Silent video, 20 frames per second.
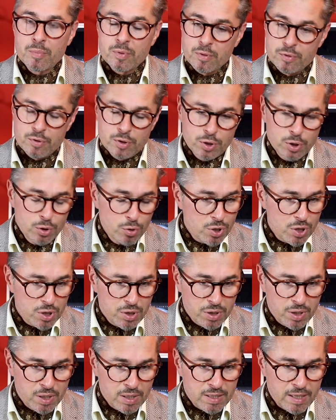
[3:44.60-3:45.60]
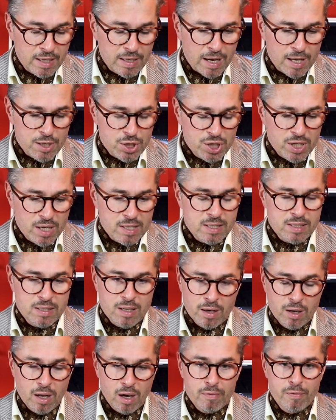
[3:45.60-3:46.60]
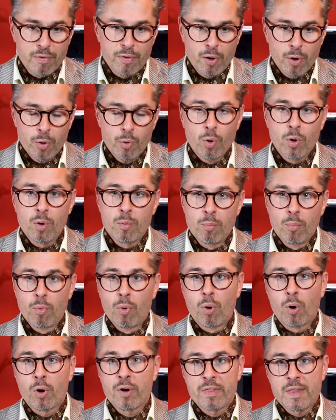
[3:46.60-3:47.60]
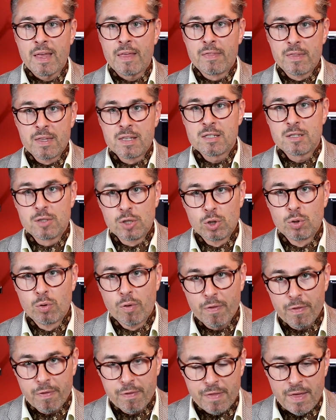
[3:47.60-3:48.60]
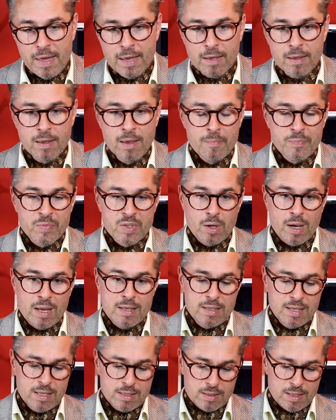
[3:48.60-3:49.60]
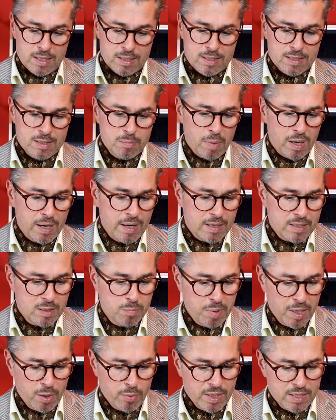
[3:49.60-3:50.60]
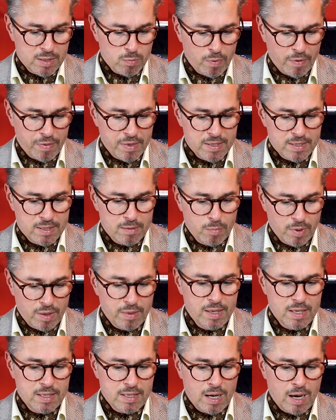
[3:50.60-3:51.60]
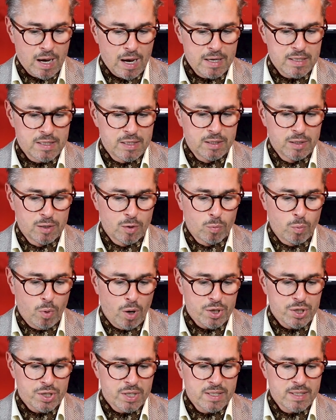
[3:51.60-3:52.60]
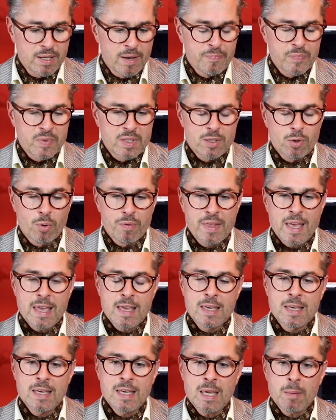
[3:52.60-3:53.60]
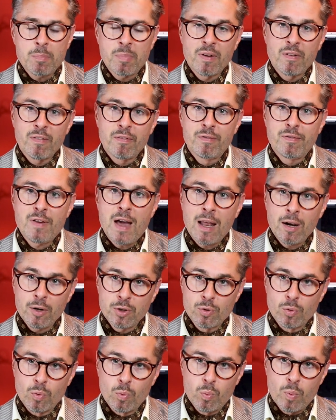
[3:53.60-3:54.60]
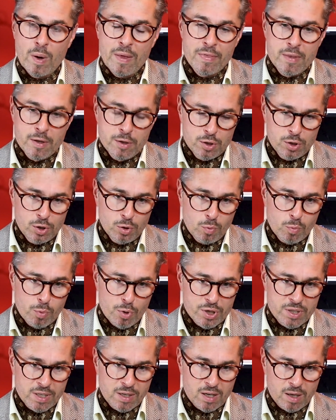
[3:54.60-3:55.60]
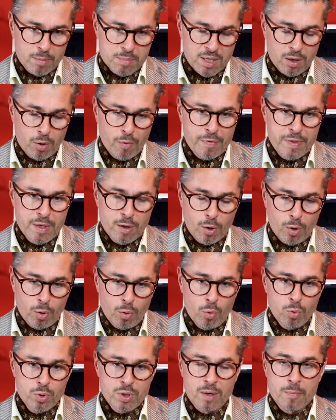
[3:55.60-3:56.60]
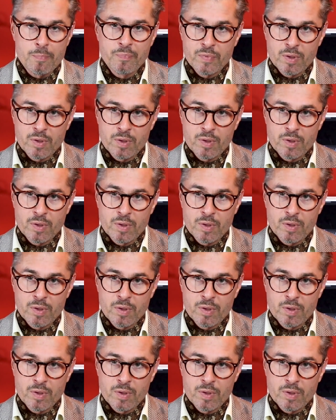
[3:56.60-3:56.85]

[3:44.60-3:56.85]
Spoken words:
used to it and I just love the look more than this new thing. At least this is my experience with these high tier watches. So they keep value. When the new version comes out, the older